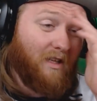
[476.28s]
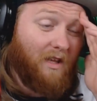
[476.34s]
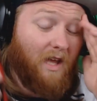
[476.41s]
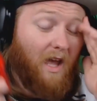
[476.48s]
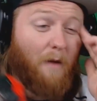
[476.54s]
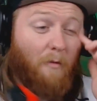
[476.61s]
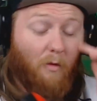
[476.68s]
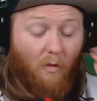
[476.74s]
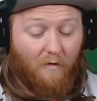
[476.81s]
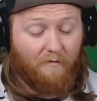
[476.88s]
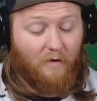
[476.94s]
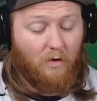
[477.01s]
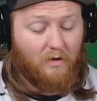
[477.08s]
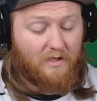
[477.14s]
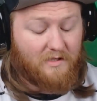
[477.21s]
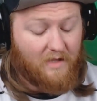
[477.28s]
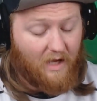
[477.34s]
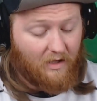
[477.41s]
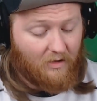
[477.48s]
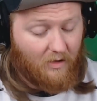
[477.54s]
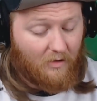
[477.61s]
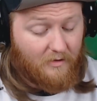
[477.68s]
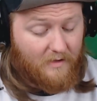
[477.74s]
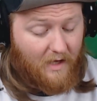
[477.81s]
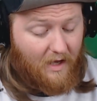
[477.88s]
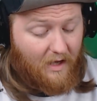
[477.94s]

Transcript: the camera won't focus that close,